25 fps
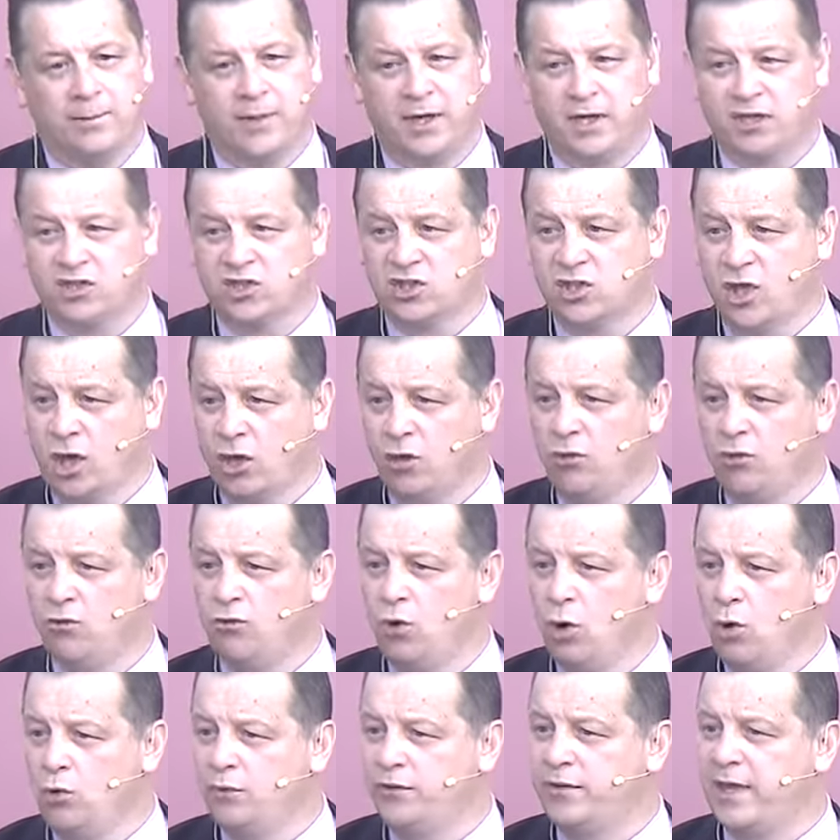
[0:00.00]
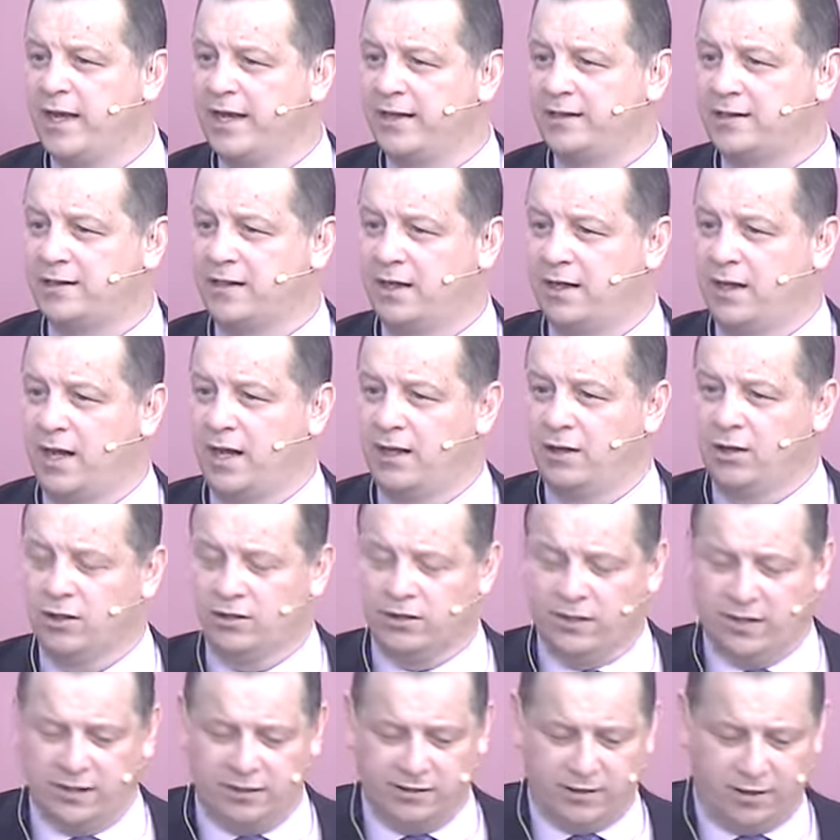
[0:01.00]
but his son wrote this. I
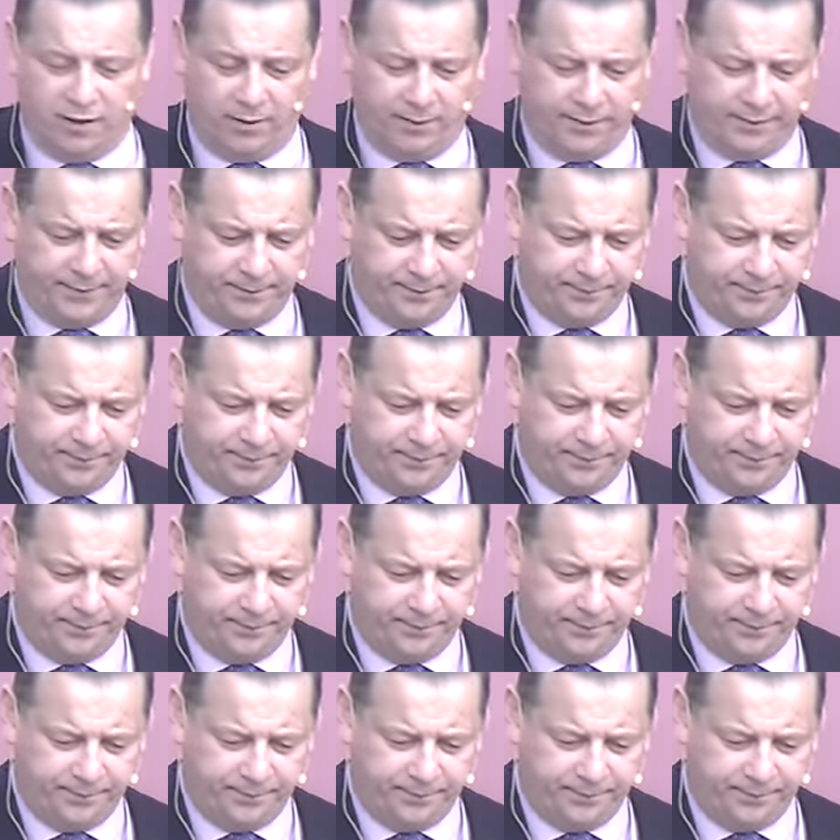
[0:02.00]
looked this up.